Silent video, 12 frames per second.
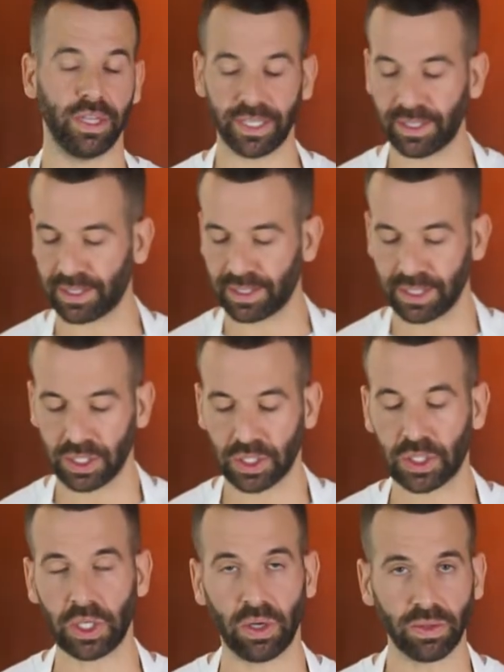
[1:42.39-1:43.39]
oil
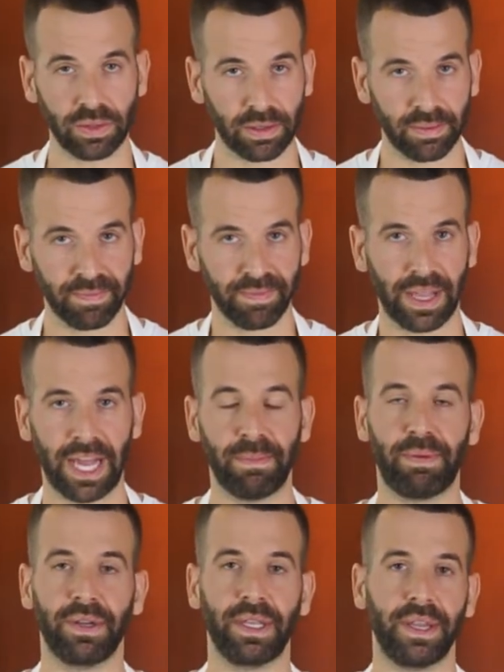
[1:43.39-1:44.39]
it, salt,
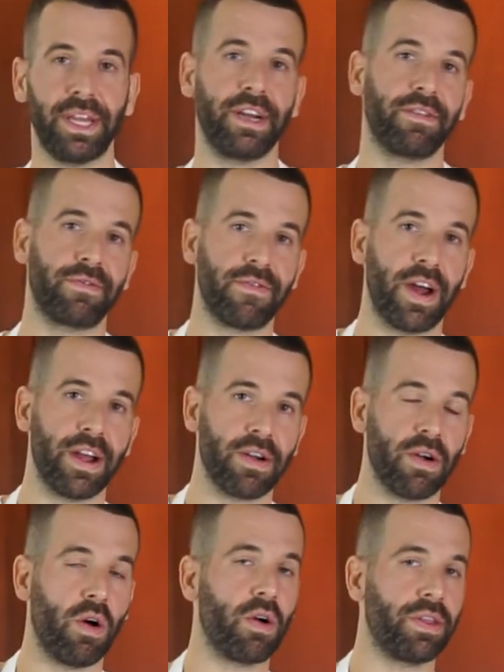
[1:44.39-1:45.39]
and put it in the air
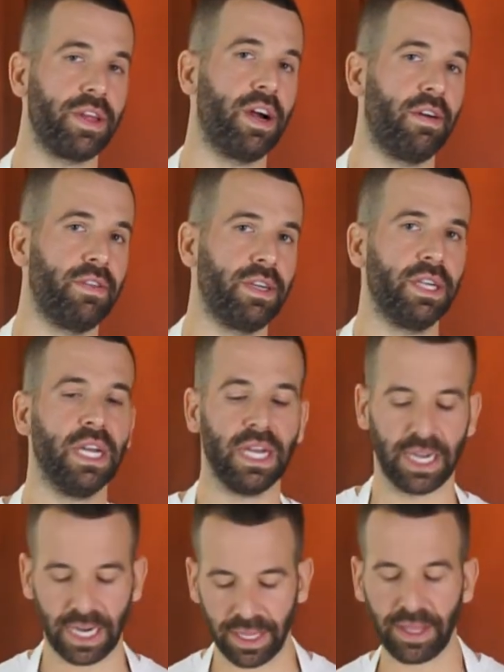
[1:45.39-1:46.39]
fryer or the oven.